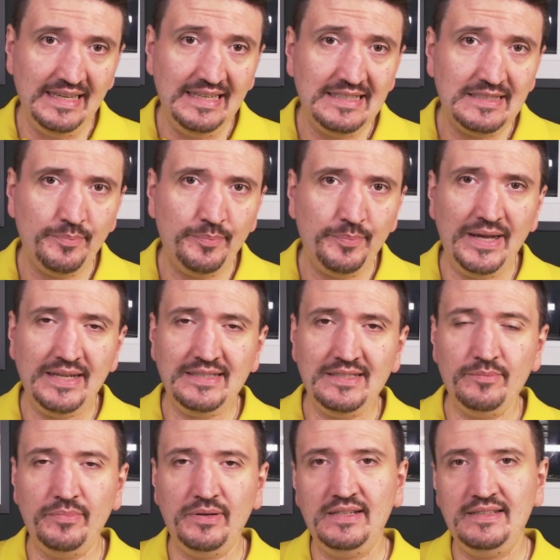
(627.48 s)
it's
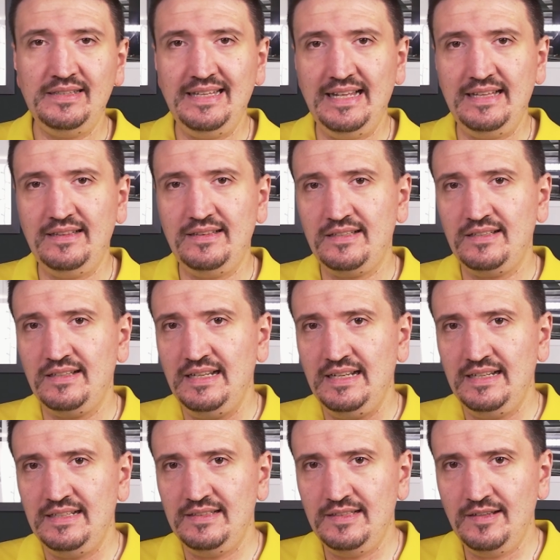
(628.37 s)
possible that
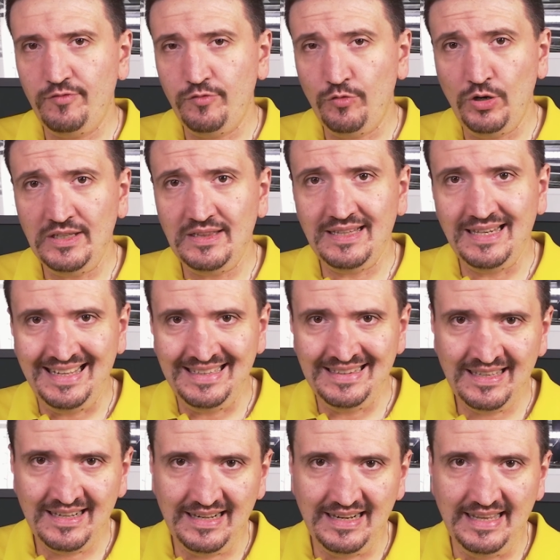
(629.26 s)
the
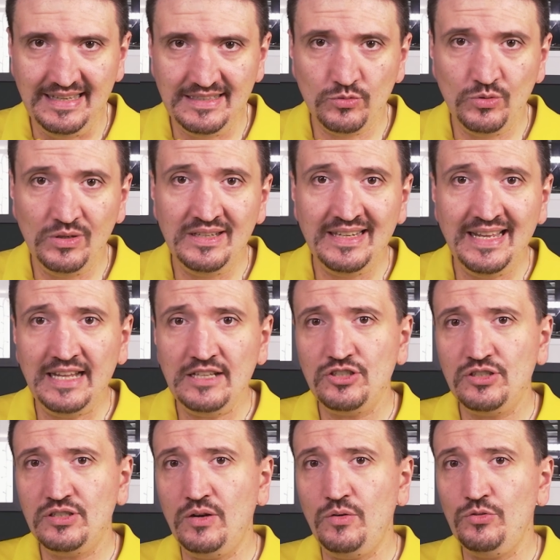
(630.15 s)
Voigtlander lens will not
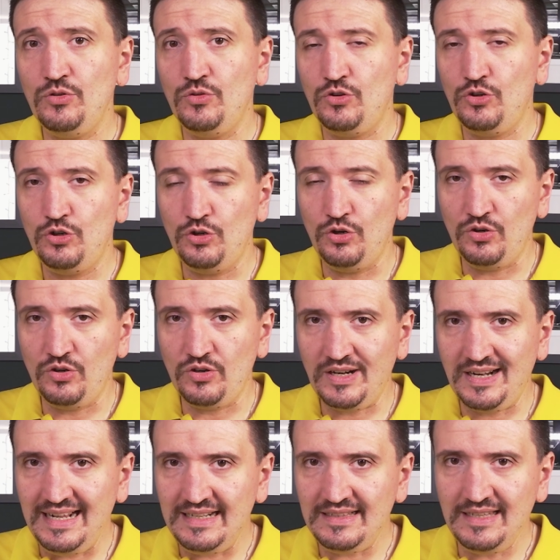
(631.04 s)
show you
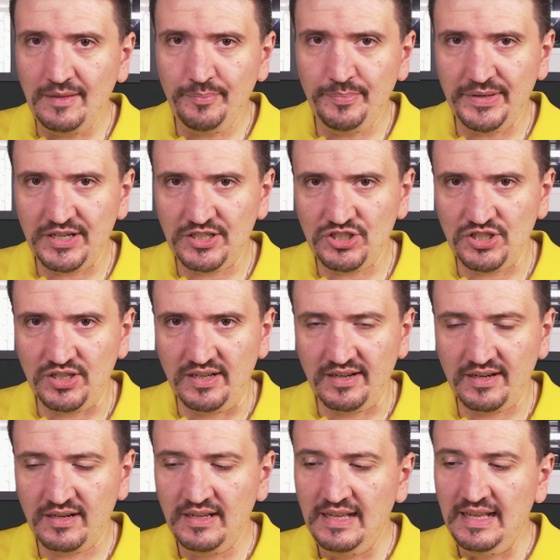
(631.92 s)
correct
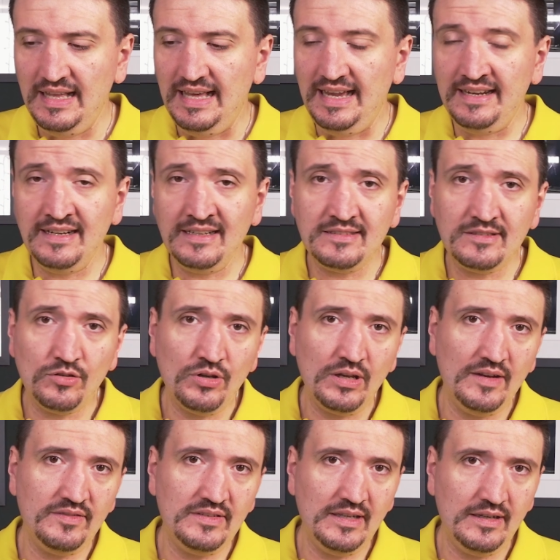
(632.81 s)
aperture. And also you
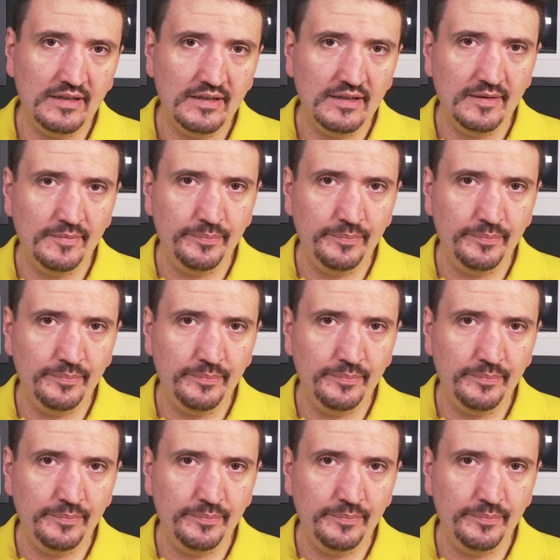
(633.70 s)
have the